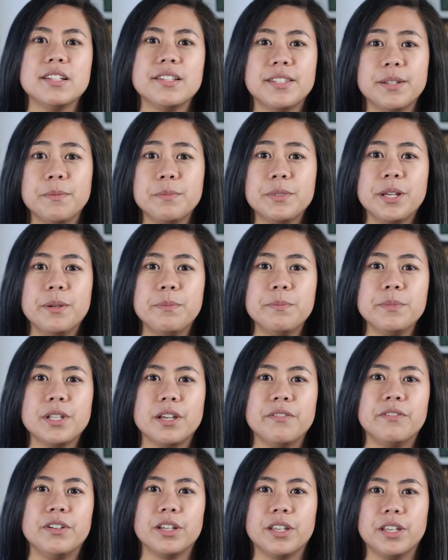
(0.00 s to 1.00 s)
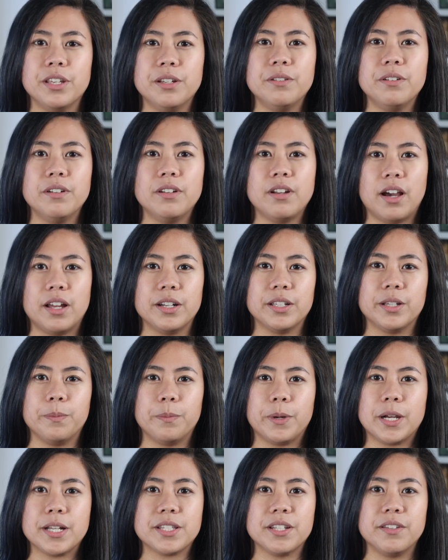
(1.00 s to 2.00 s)
Symptoms of an acute
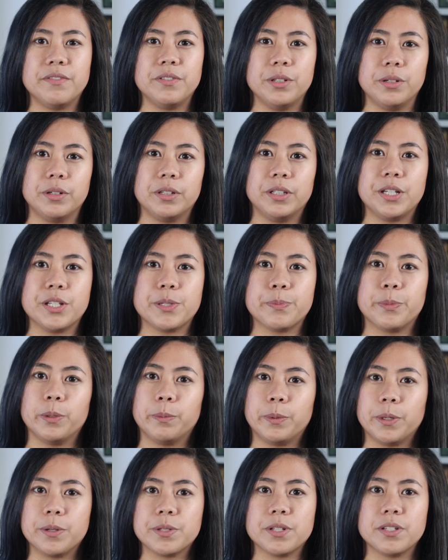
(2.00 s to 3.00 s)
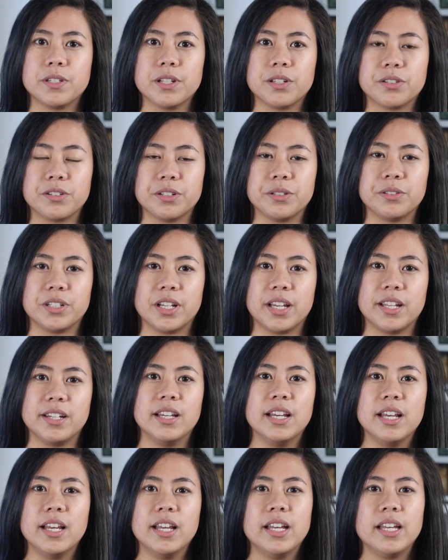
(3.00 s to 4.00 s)
non-compressive nucleus pulposus
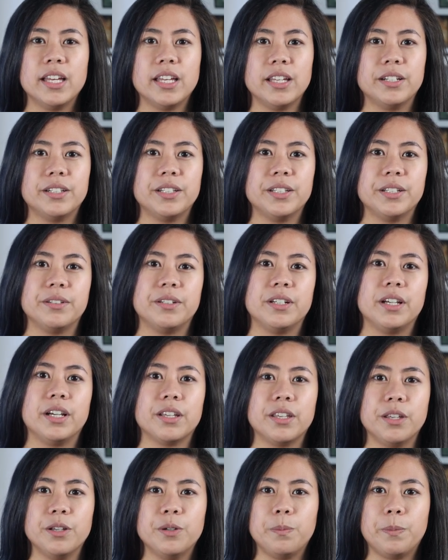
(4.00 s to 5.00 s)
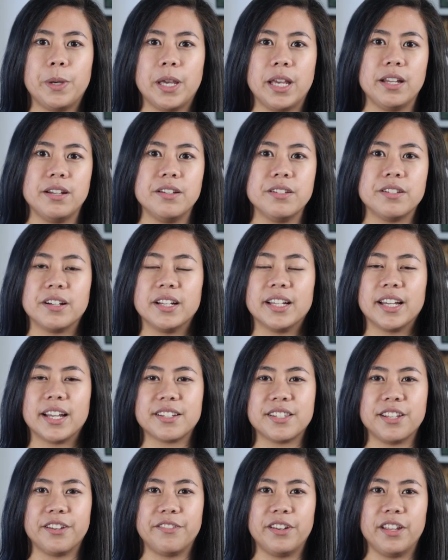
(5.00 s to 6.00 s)
extrusion include acute pain during
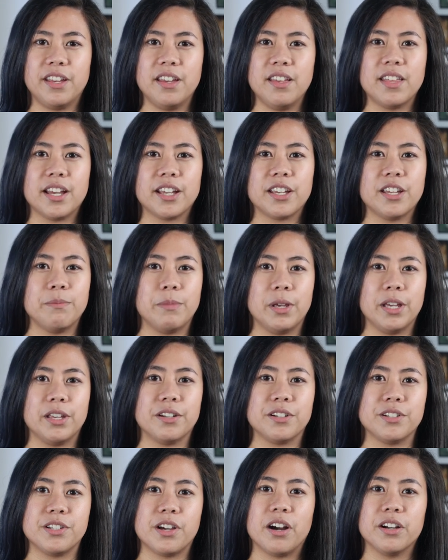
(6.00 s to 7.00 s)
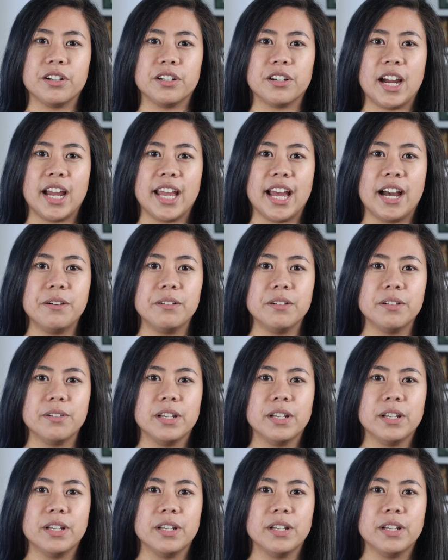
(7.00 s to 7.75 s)
activity that can make your dog cry out,